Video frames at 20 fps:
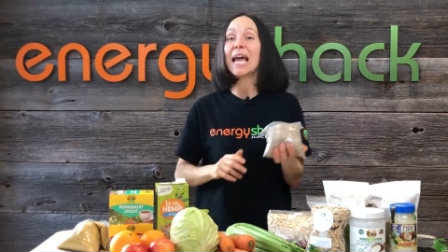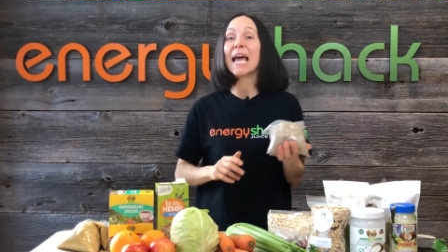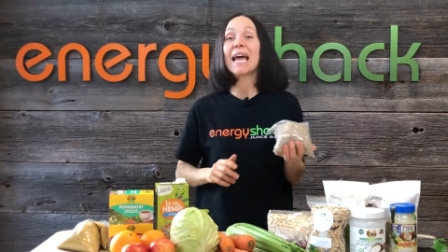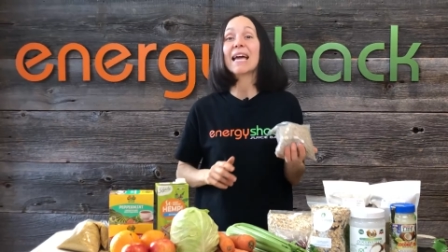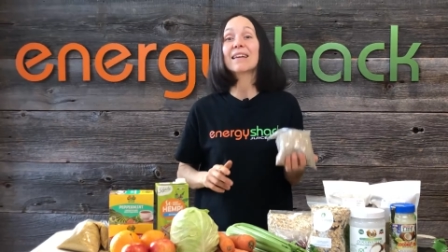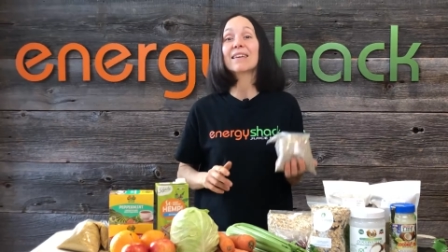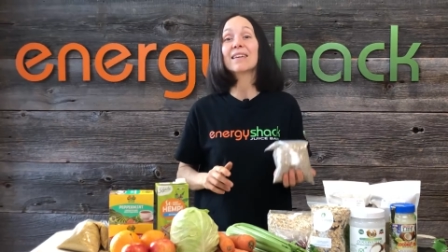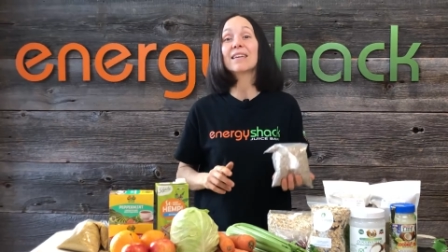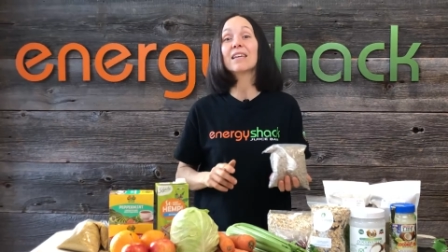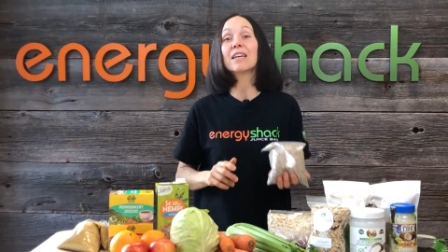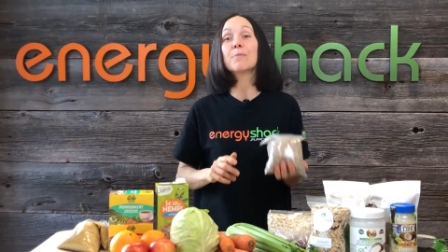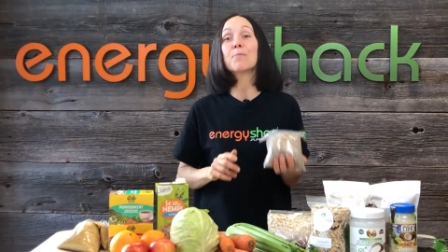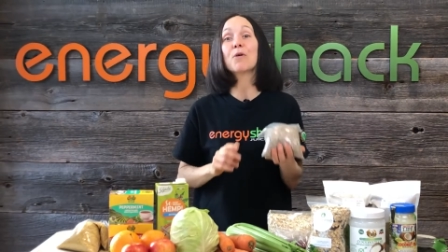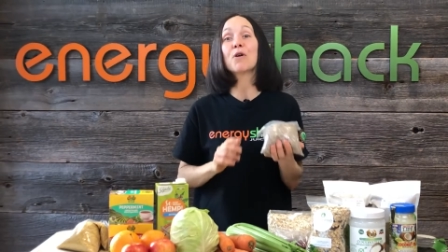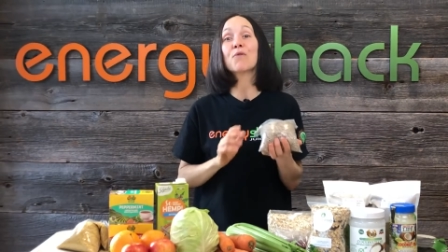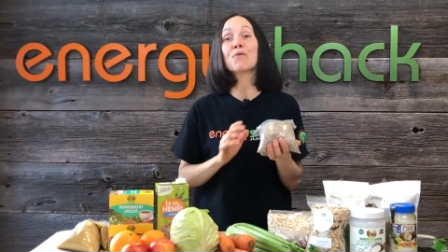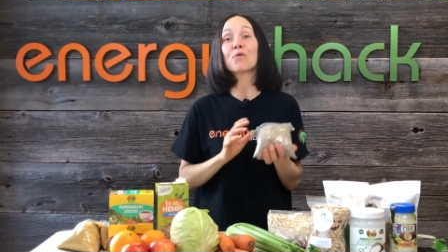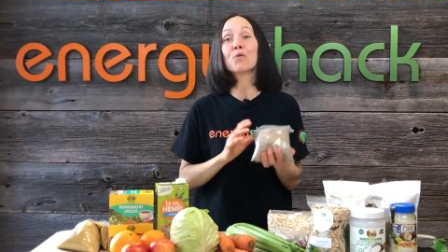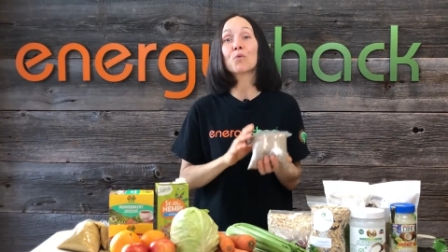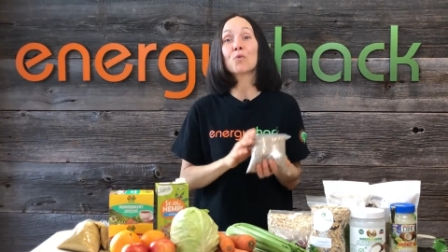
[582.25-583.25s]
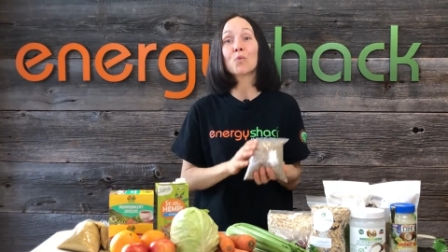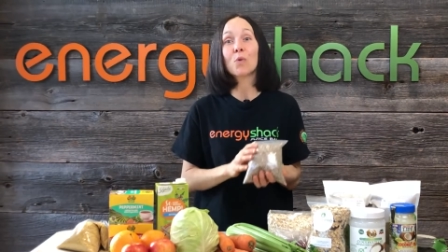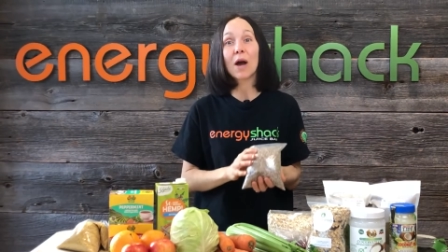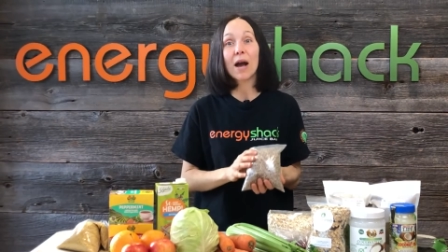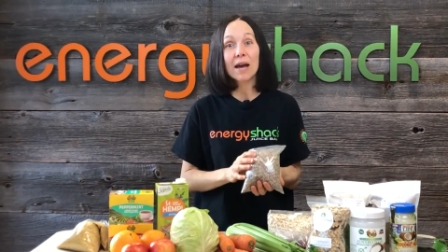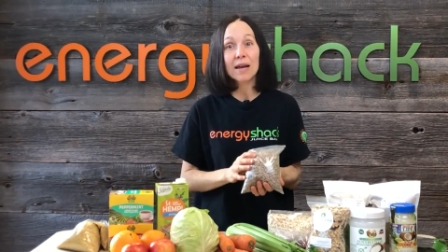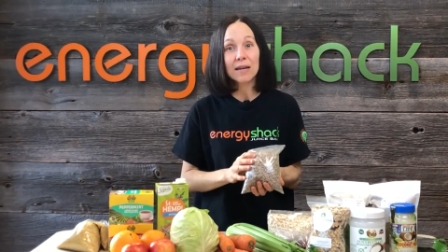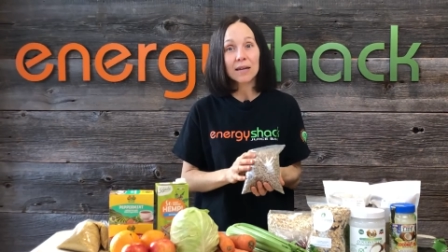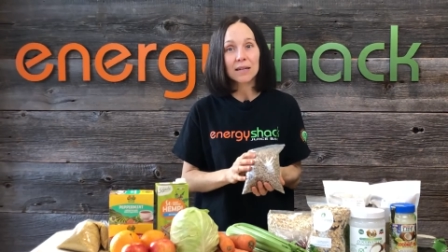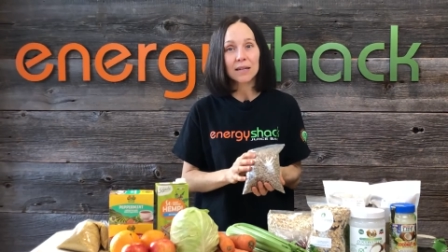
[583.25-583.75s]
and keep a
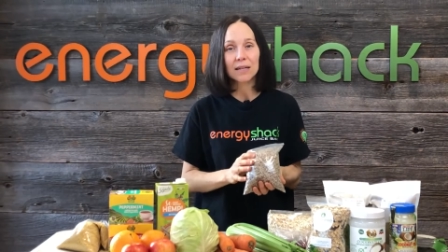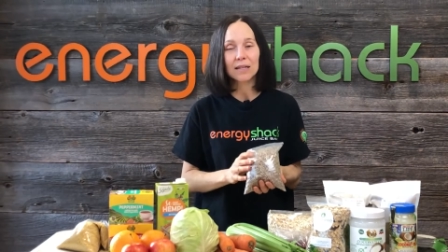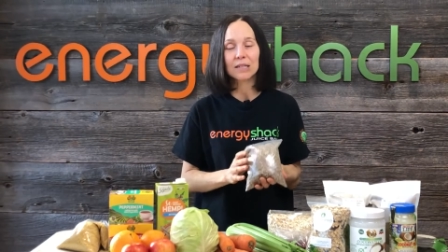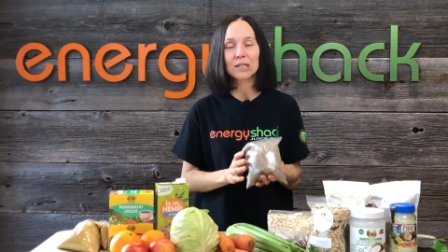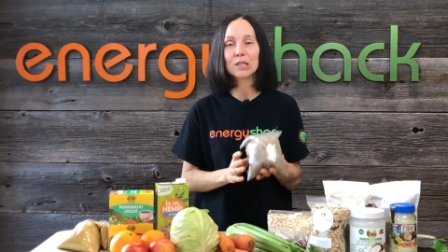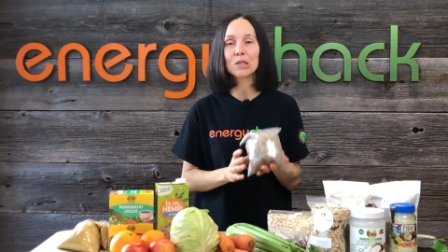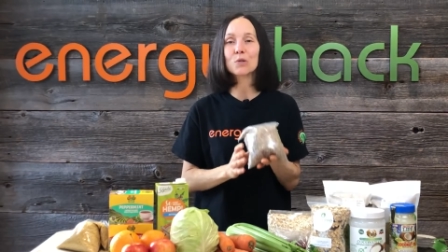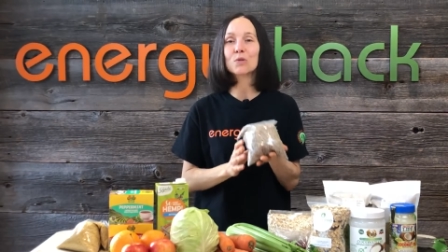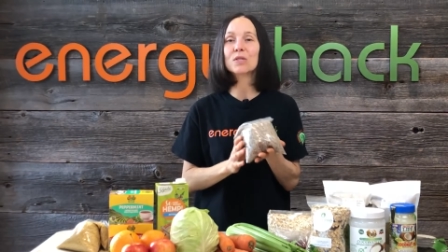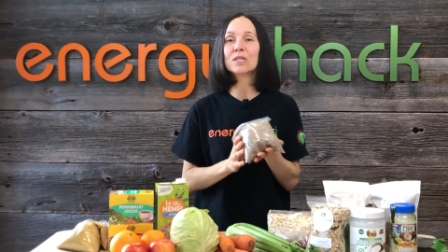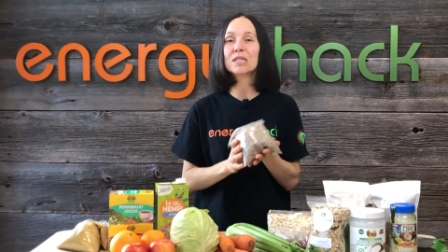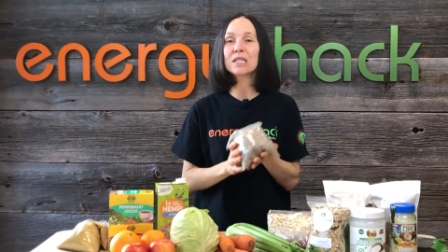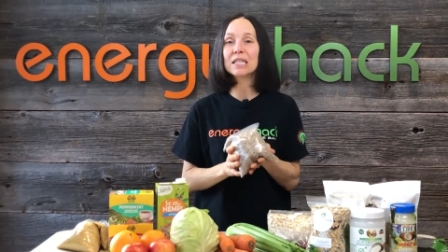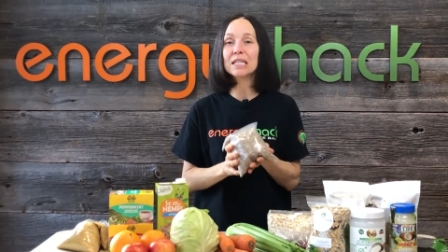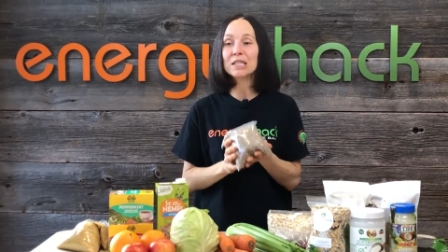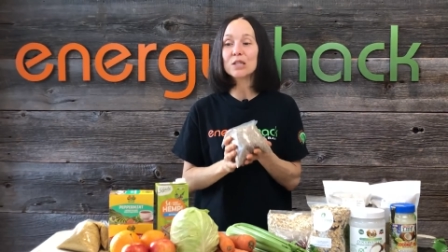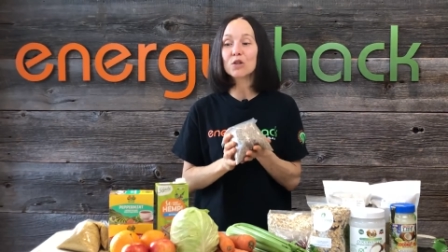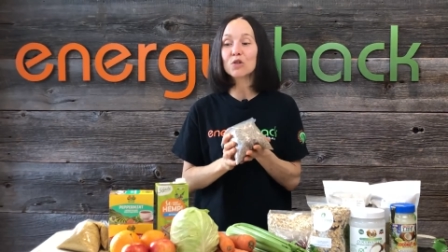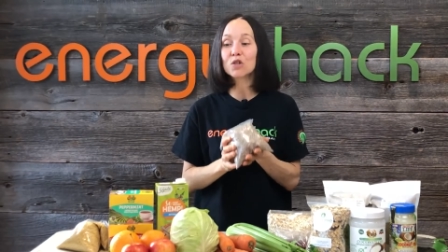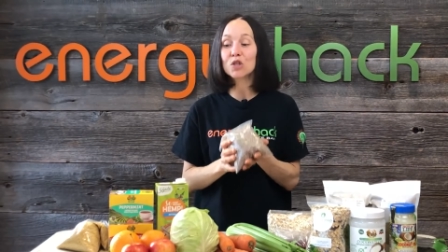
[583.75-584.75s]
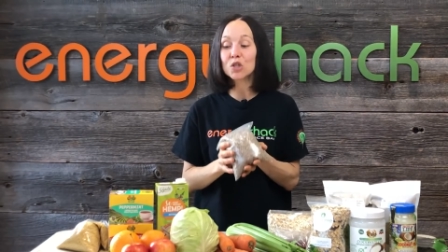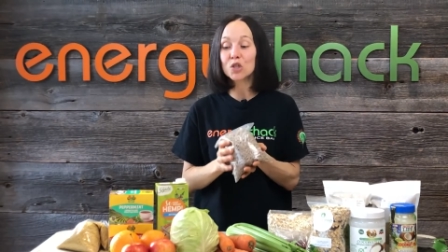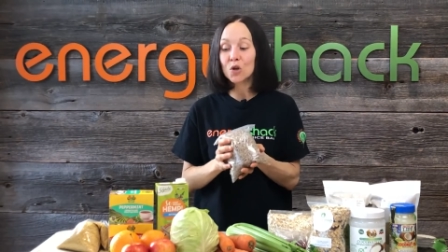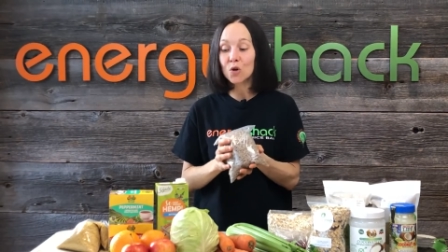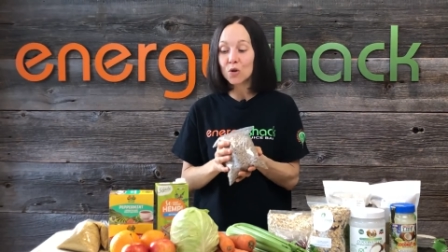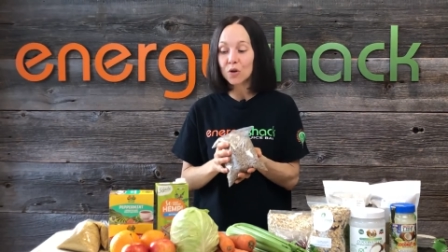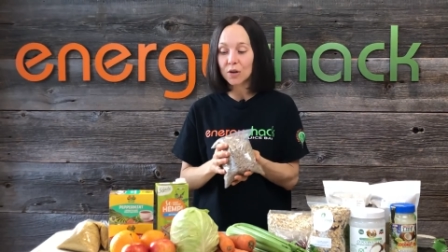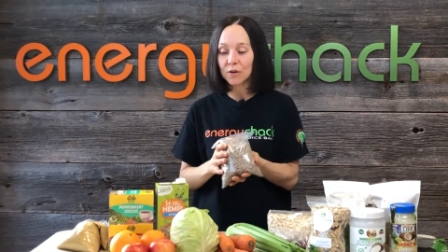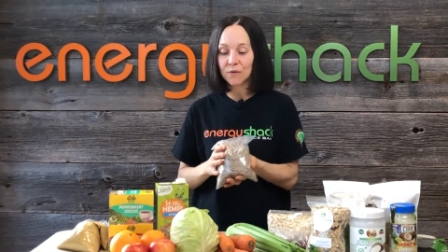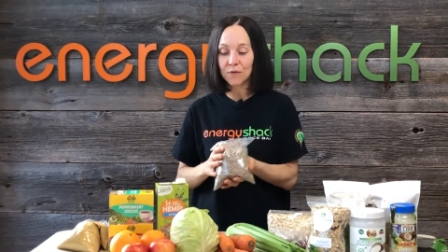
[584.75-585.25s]
variety. So seeds are
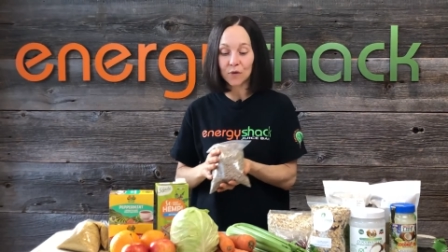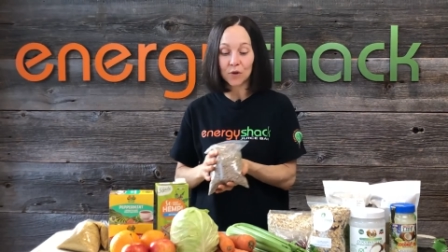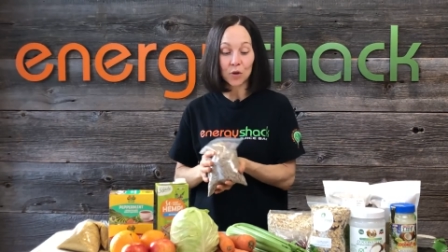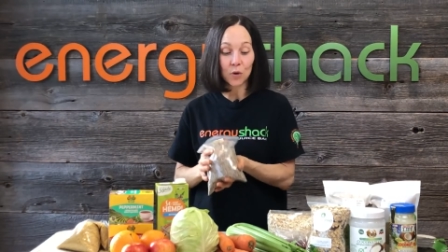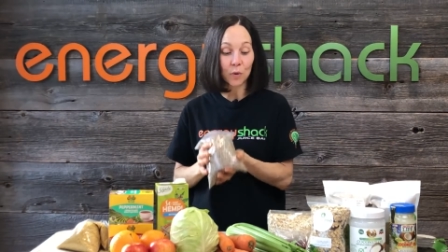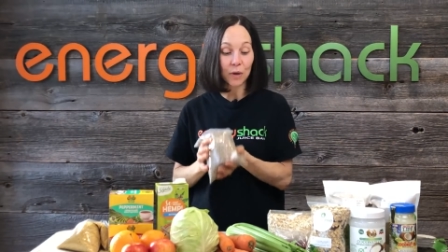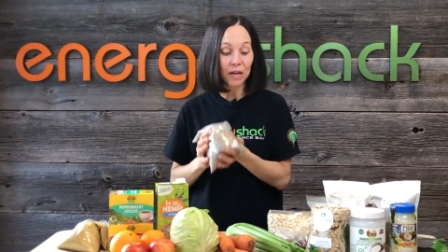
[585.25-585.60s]
so good for you.